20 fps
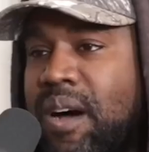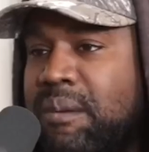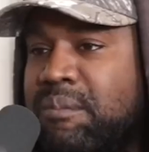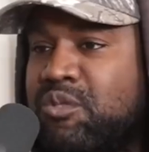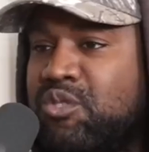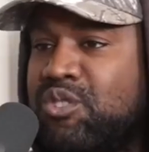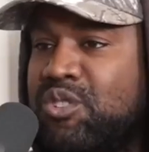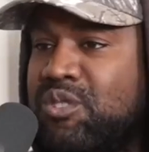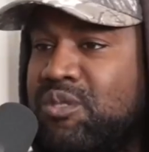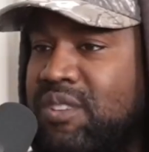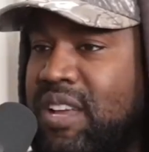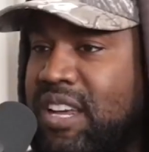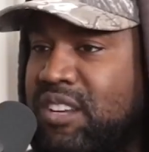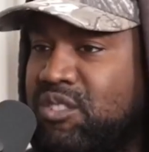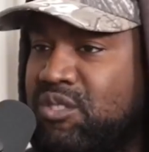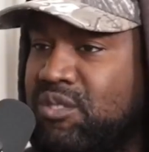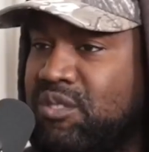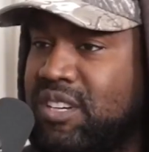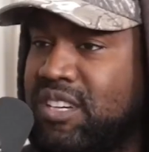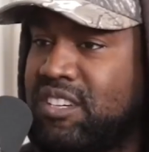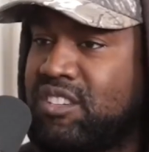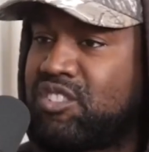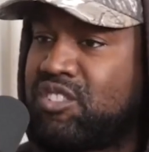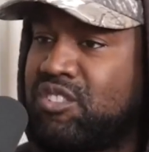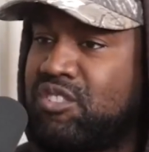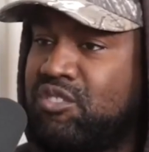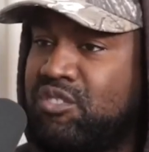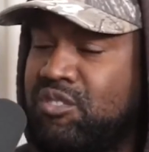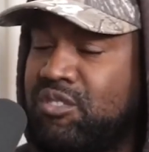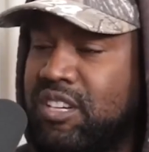I'm Jew, not Jewish.
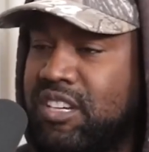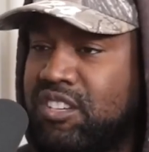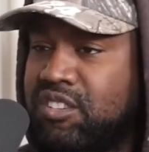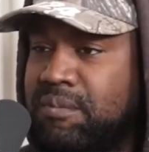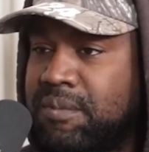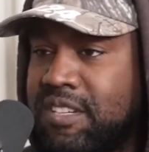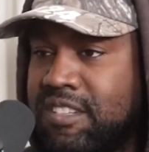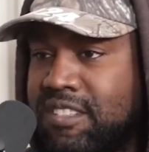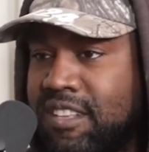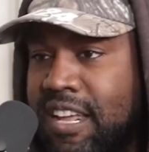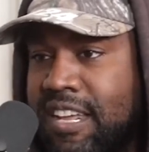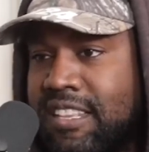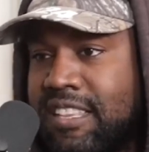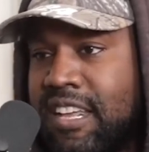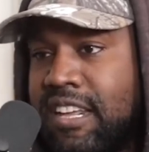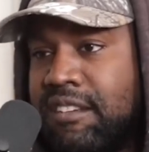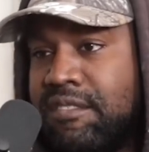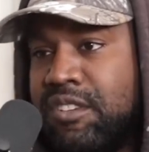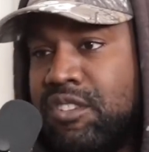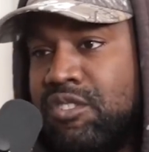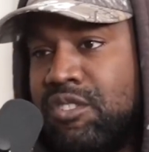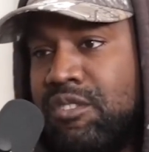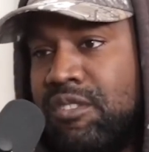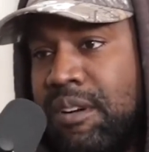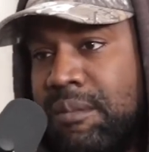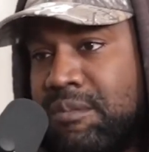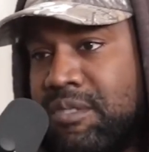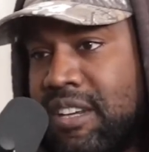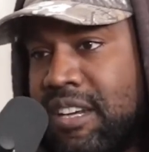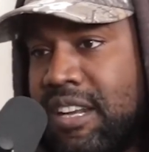Jewish means like that of a Jew.
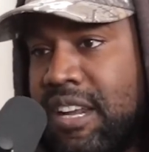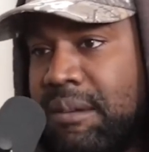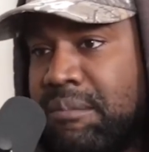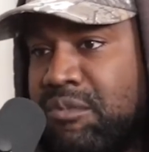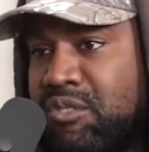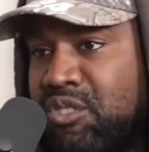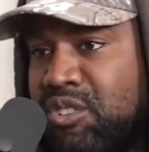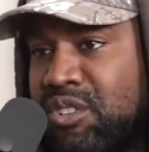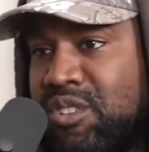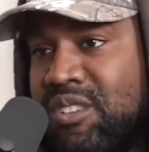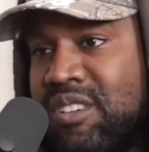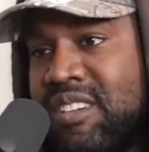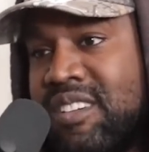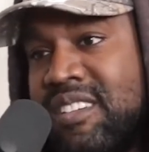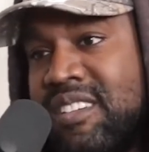I'm saying I'm Jew.